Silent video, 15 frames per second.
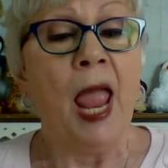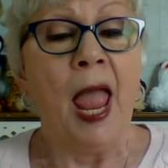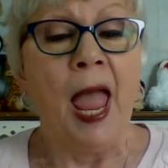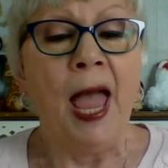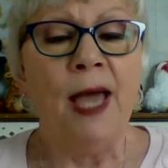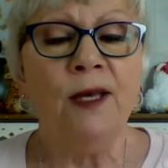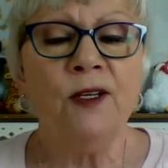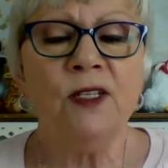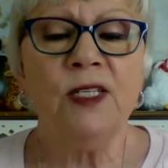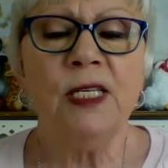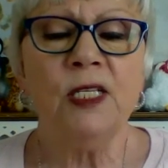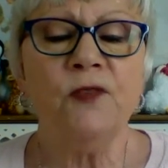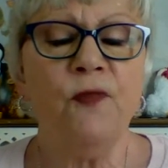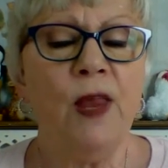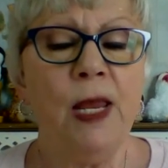How does
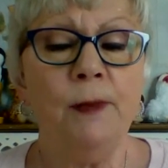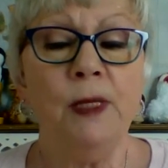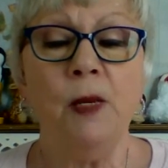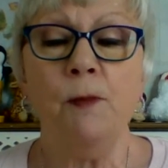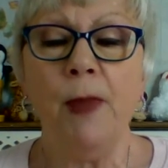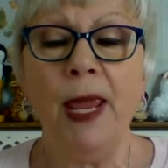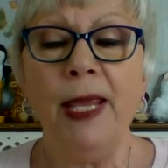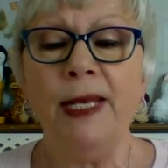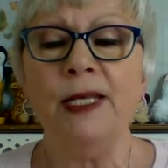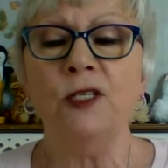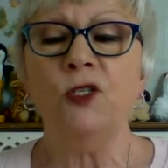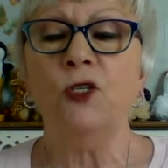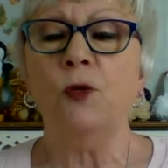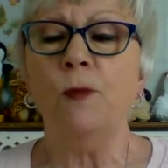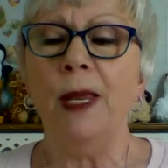this family
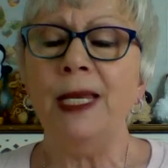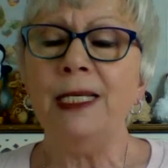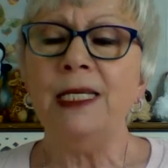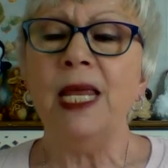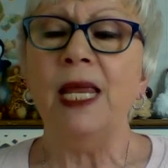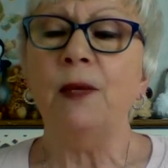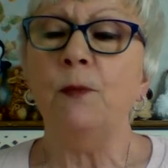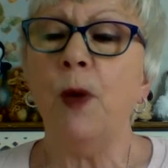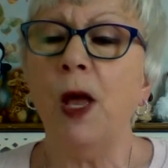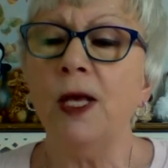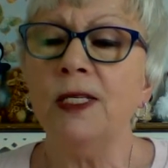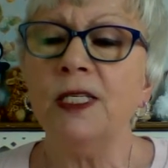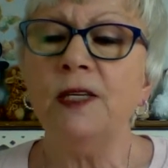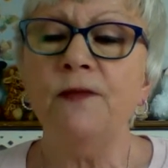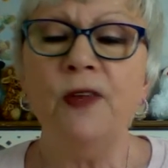manage to maintain
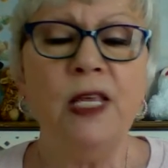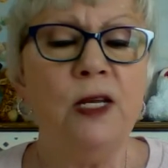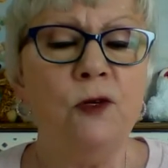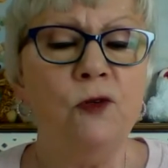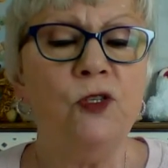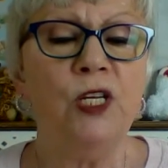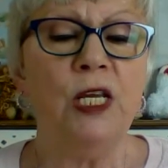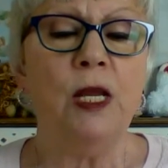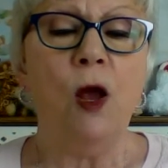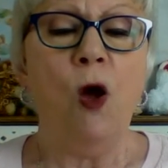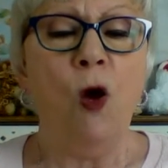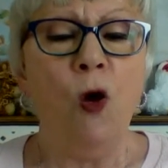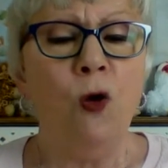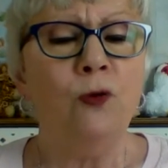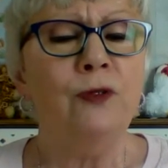positive energy
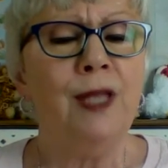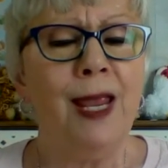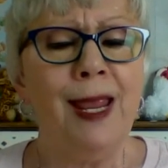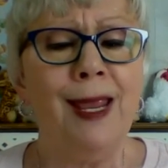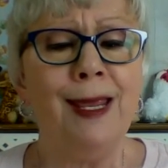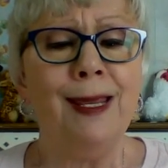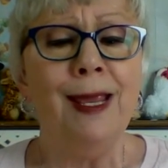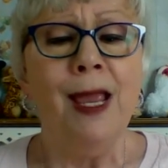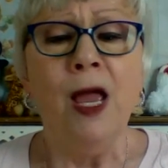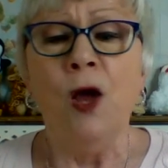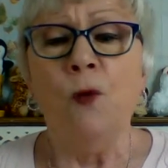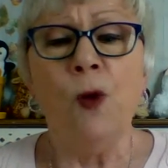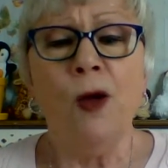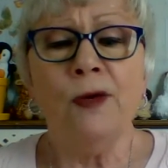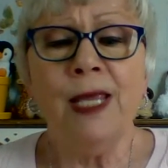all day
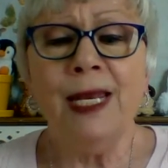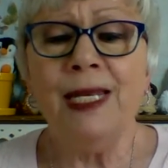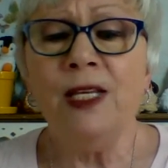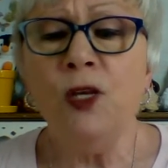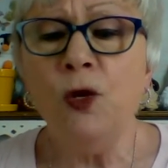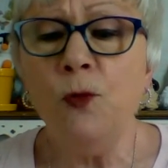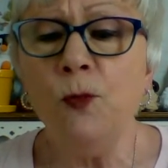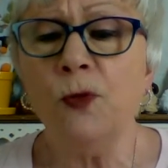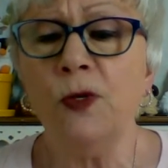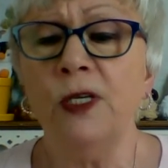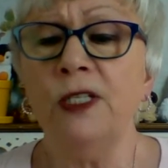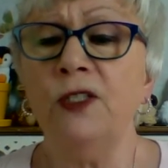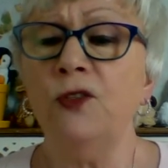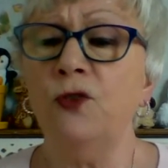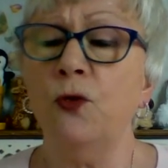while getting
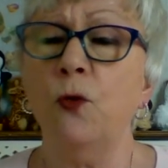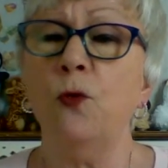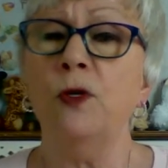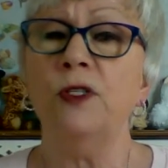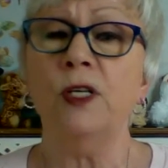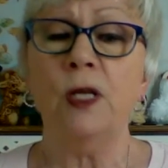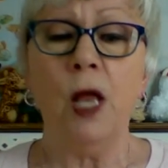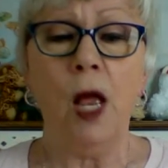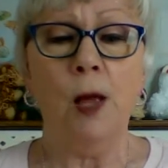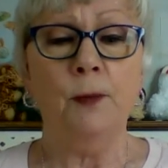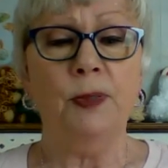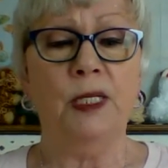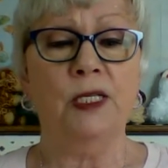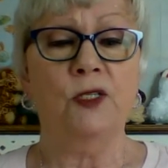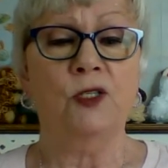numerous chores
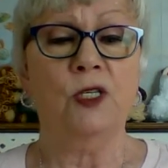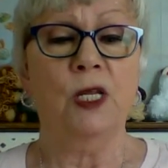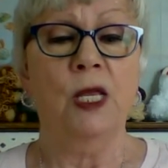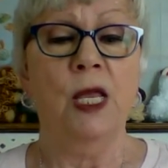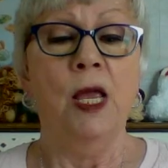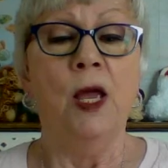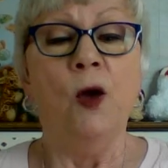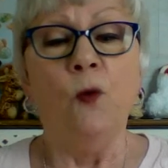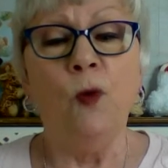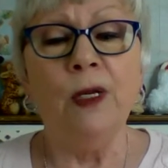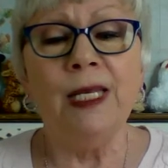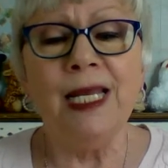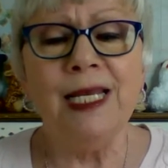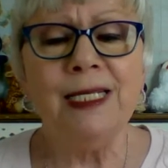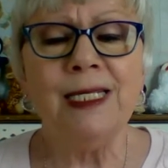accomplished?
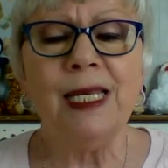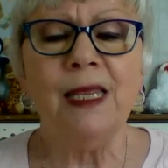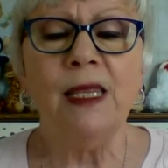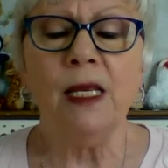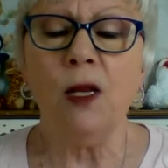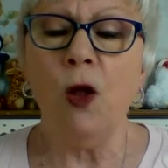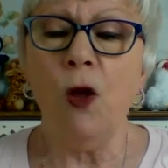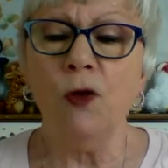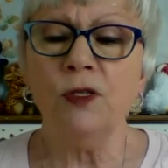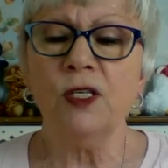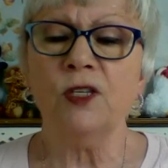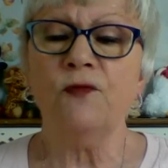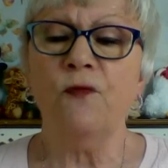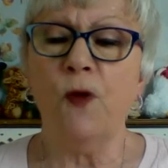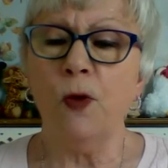What is it that
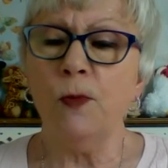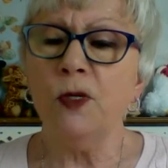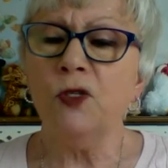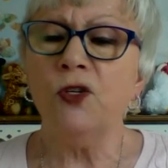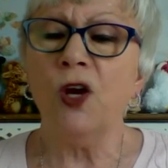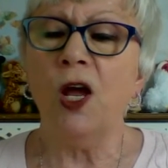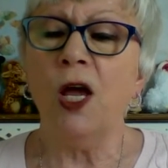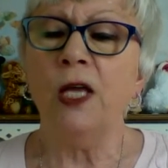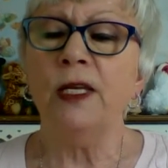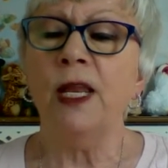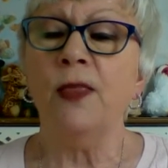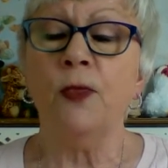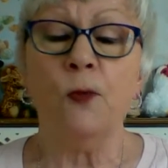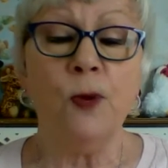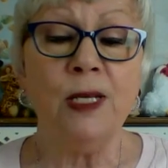causes Farmer John
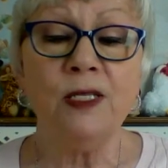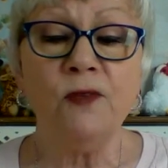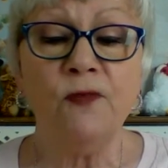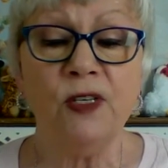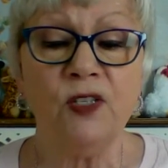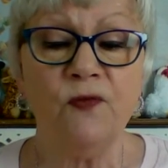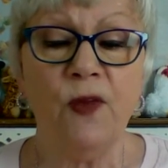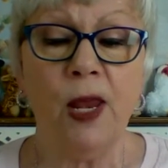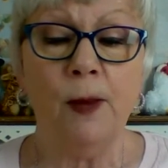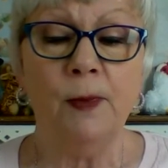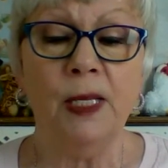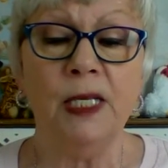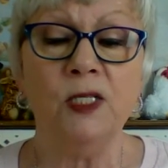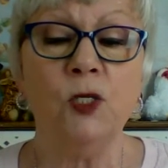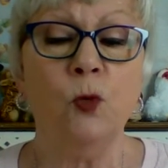and the rest of his
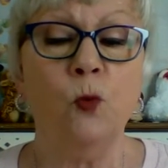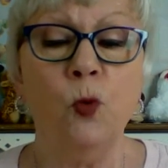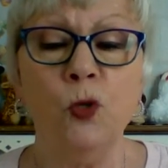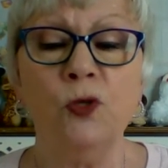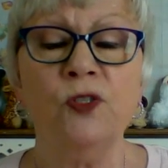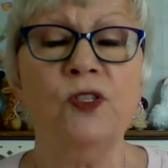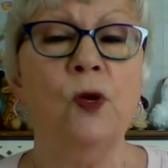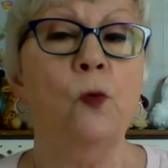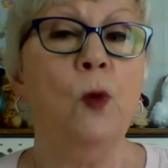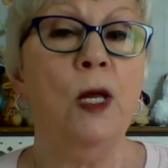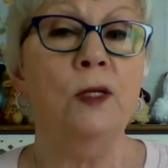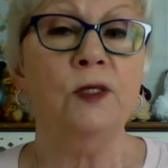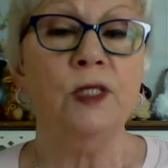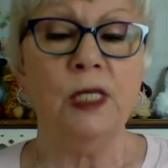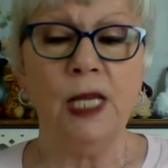family to work so
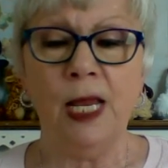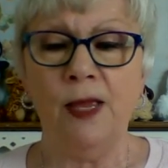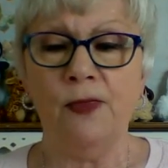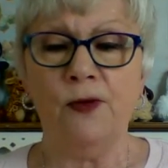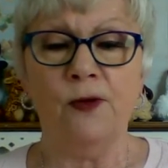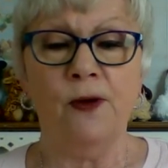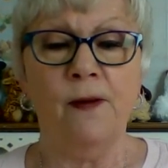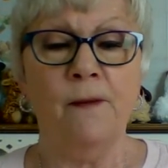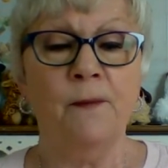well together?